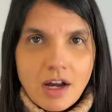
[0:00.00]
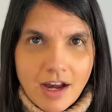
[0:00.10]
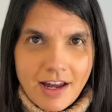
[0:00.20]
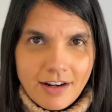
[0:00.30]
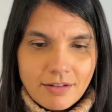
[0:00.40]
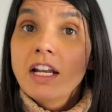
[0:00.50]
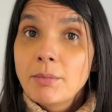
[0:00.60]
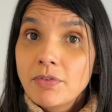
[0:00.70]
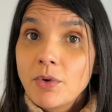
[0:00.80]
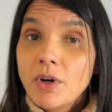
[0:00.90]
on.
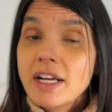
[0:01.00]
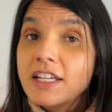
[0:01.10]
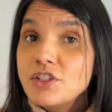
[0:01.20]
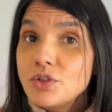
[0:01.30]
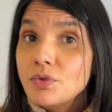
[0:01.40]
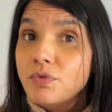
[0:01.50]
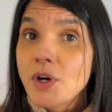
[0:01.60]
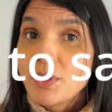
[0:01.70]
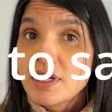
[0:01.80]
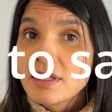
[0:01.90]
Number four is to
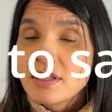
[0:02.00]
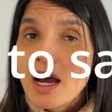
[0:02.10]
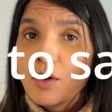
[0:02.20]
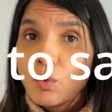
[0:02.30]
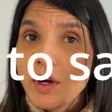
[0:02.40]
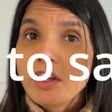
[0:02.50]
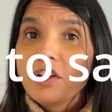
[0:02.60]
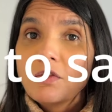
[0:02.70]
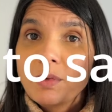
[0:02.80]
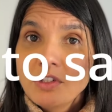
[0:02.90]
focus on what
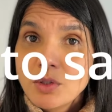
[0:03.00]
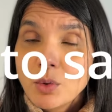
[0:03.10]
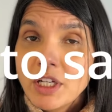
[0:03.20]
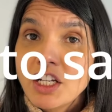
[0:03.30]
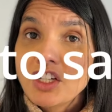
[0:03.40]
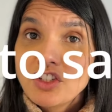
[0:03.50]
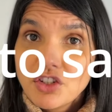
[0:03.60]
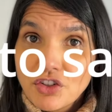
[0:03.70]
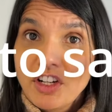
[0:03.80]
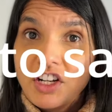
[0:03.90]
you've been doing
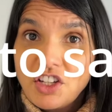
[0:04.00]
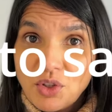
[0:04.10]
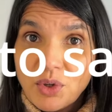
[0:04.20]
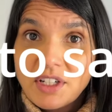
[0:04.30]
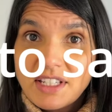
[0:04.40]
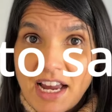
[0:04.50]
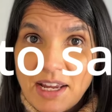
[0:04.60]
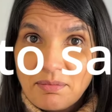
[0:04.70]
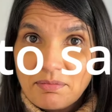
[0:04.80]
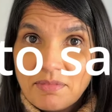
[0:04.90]
during your
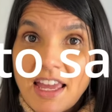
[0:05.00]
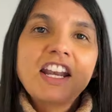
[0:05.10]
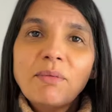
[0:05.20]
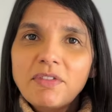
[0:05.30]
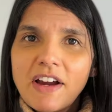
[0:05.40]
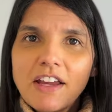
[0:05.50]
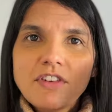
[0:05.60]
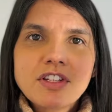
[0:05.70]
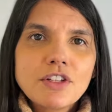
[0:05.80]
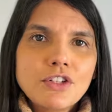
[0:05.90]
time. And number five
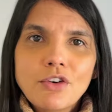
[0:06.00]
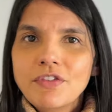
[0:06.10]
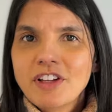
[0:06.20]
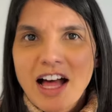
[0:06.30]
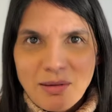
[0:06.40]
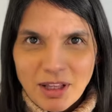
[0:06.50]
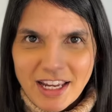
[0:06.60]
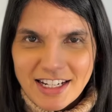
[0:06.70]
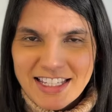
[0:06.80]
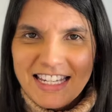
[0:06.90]
is don't feel
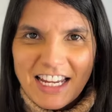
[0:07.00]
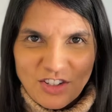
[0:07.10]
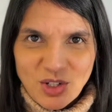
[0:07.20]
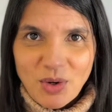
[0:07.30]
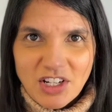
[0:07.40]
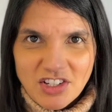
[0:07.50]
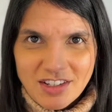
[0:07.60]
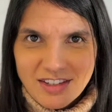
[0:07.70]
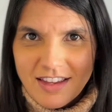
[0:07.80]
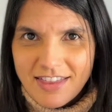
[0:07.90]
obligated to answer
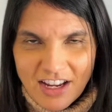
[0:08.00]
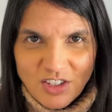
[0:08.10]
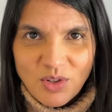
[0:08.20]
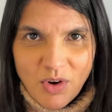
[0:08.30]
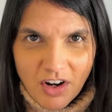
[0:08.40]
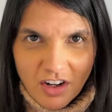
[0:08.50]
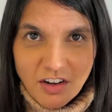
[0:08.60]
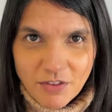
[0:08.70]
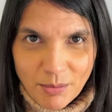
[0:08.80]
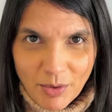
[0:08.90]
questions that you aren't
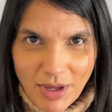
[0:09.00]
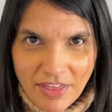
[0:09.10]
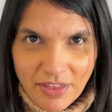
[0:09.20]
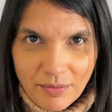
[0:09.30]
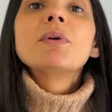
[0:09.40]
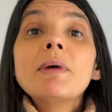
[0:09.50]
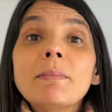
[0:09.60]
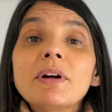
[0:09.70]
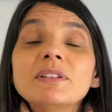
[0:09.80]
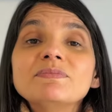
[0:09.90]
comfortable with.
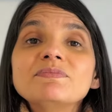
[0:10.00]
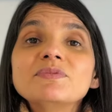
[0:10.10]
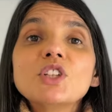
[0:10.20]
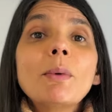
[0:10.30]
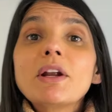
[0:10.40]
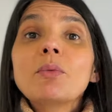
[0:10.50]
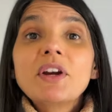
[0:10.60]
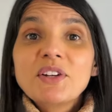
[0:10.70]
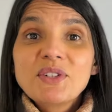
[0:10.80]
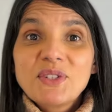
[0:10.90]
Remember, no matter
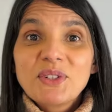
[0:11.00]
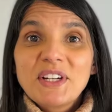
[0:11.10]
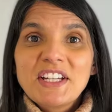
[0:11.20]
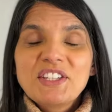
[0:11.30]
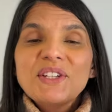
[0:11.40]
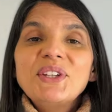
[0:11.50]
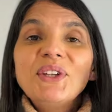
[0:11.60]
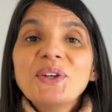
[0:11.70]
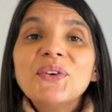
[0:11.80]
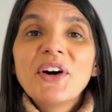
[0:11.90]
what your story is,
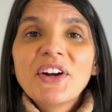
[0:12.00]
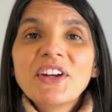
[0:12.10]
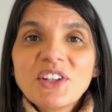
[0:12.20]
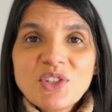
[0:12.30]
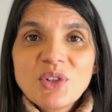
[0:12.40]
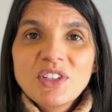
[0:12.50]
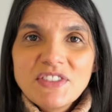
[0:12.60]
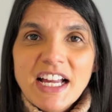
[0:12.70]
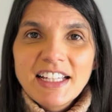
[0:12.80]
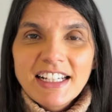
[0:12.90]
you are in control of
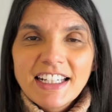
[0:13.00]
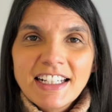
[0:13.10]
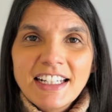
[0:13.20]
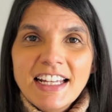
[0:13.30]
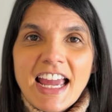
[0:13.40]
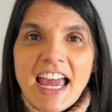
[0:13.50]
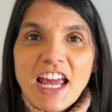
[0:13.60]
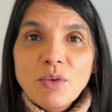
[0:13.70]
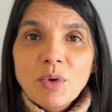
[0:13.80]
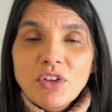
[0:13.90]
telling it.
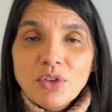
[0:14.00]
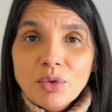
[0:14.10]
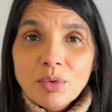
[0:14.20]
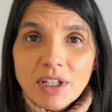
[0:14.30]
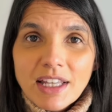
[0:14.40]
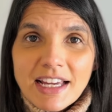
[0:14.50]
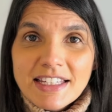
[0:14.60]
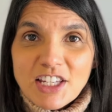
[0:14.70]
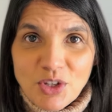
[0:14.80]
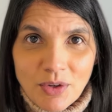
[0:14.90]
And when you
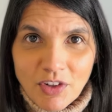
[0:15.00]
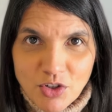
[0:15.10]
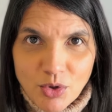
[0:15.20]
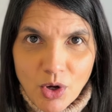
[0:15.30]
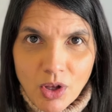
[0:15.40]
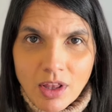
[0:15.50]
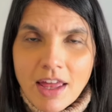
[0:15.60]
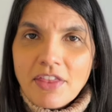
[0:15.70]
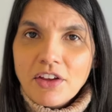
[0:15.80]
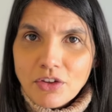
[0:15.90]
realize that you have control,
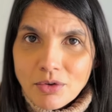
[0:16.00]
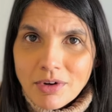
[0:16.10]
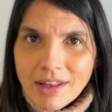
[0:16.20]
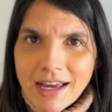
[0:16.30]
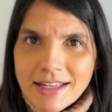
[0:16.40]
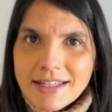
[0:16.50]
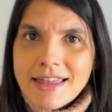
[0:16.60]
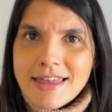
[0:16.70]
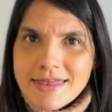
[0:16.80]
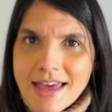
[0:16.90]
then you realize
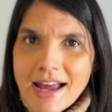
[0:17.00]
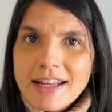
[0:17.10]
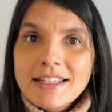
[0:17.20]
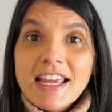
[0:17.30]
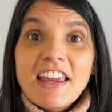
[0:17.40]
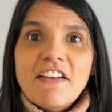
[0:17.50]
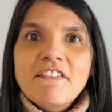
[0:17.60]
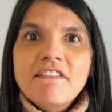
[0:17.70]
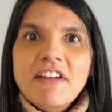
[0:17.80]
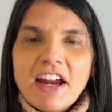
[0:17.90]
that that is a
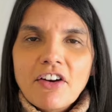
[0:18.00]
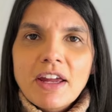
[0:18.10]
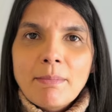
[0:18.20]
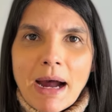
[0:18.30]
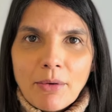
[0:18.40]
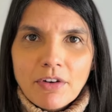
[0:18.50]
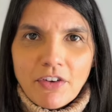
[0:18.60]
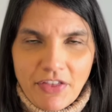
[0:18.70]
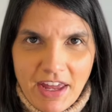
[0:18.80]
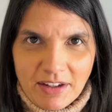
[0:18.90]
very
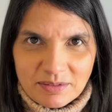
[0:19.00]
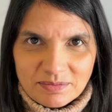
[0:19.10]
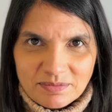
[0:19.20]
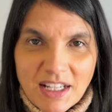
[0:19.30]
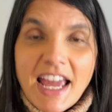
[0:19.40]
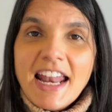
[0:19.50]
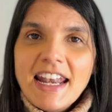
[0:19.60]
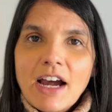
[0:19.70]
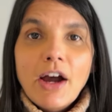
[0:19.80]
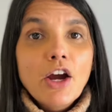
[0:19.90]
powerful thing.
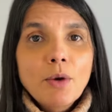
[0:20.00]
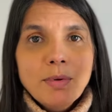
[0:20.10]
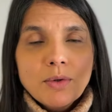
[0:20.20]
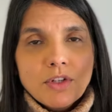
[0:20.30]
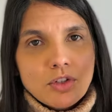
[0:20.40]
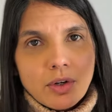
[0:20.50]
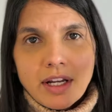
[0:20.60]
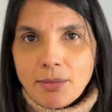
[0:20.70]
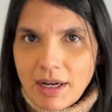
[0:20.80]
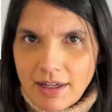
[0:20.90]
Now, I hope you
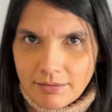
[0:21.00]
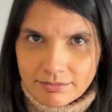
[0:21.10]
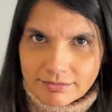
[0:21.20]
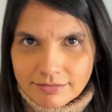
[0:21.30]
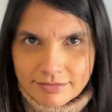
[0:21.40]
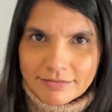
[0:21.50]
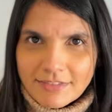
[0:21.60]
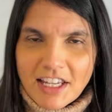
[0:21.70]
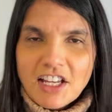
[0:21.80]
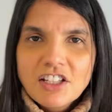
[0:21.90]
enjoyed my
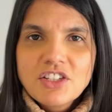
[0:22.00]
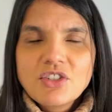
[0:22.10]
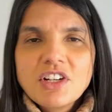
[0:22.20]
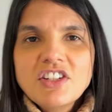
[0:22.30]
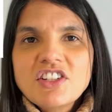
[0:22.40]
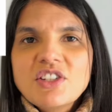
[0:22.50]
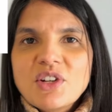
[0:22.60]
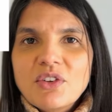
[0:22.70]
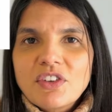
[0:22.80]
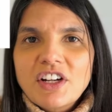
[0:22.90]
illustrations
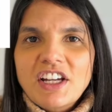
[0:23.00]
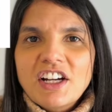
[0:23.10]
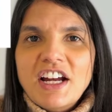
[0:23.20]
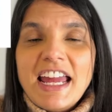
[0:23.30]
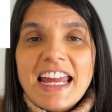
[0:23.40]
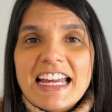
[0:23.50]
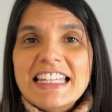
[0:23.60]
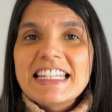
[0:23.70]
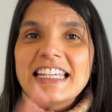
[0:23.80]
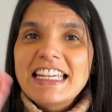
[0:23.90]
over here.
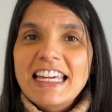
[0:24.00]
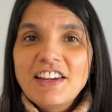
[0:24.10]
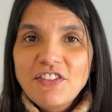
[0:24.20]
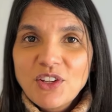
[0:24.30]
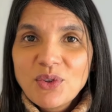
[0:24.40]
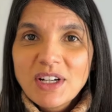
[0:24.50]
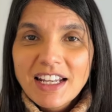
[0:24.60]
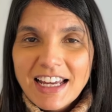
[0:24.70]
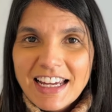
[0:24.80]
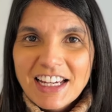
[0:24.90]
And if you would
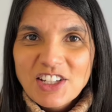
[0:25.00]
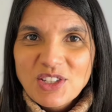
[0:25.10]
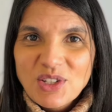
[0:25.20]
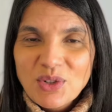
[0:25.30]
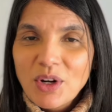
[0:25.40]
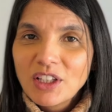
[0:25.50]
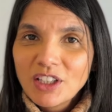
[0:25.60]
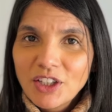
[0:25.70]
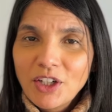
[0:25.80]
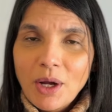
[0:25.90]
like to
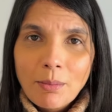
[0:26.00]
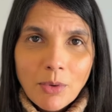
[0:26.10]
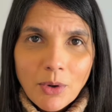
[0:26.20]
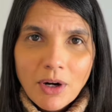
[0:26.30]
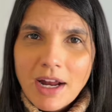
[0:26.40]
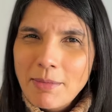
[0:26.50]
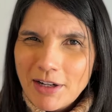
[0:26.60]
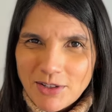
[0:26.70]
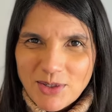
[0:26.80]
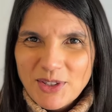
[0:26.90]
learn more
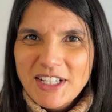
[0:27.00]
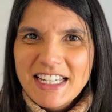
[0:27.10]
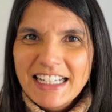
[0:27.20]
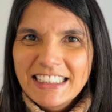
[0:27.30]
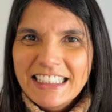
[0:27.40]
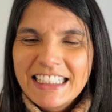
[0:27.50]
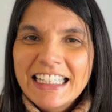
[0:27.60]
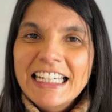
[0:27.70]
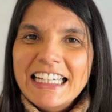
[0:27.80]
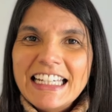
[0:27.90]
about storytelling
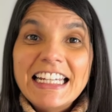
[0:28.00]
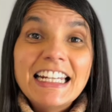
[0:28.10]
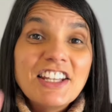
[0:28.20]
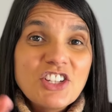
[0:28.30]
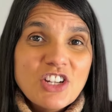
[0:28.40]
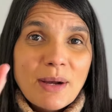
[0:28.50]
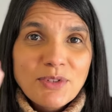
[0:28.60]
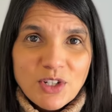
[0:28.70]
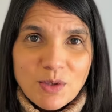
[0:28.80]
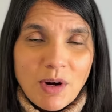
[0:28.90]
in the job
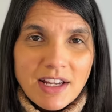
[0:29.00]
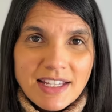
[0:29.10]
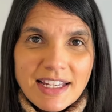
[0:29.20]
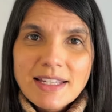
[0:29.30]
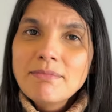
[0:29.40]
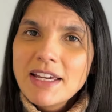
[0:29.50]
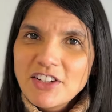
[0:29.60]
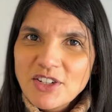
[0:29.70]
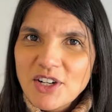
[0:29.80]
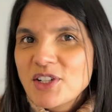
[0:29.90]
search process, make
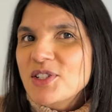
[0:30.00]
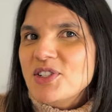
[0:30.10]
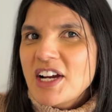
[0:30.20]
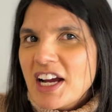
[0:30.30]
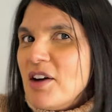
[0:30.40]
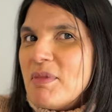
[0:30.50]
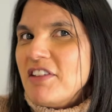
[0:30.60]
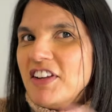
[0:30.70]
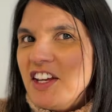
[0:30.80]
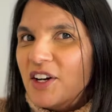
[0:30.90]
sure to check out
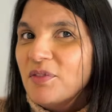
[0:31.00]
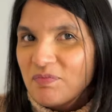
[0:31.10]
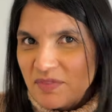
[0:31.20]
my video